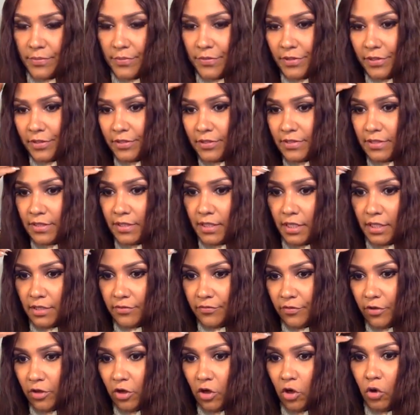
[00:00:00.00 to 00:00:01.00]
But there's a lot of
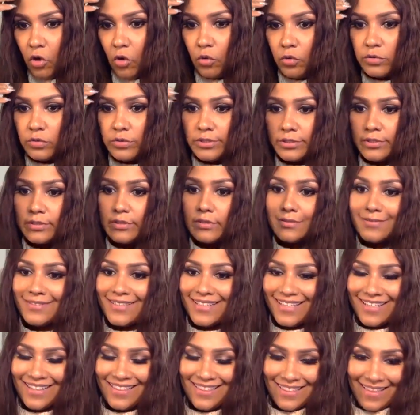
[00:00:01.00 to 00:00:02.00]
occult
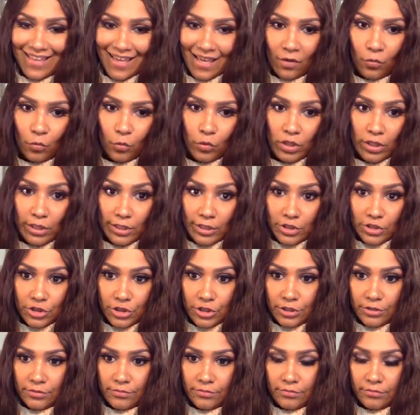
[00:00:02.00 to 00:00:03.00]
in that religion.
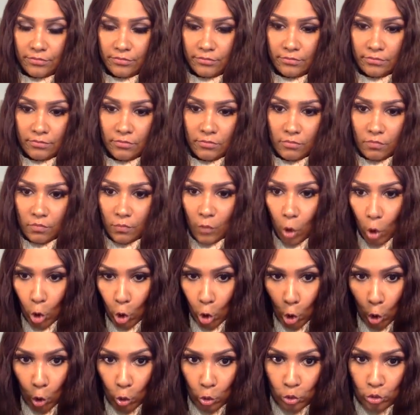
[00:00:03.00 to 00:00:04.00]

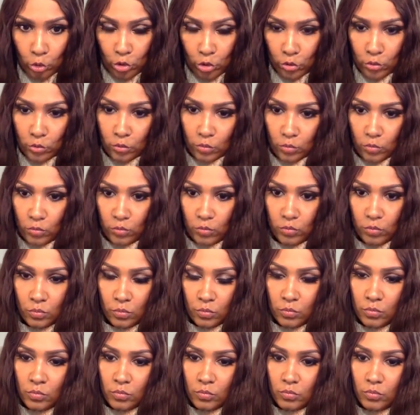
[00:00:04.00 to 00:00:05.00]
Occult.
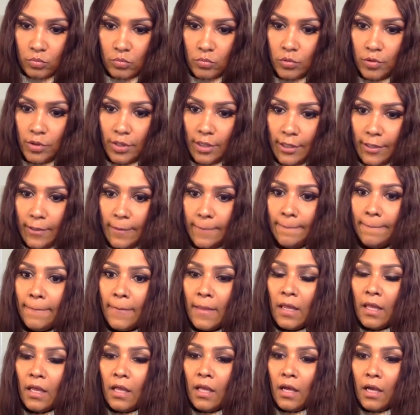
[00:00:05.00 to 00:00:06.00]
Okay.
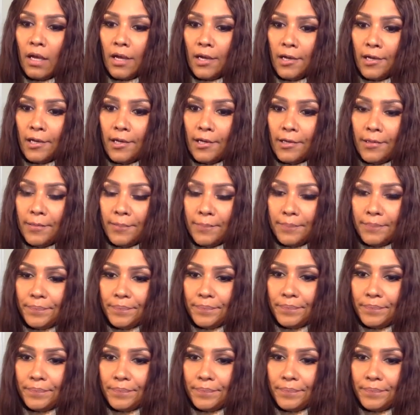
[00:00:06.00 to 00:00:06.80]
Um.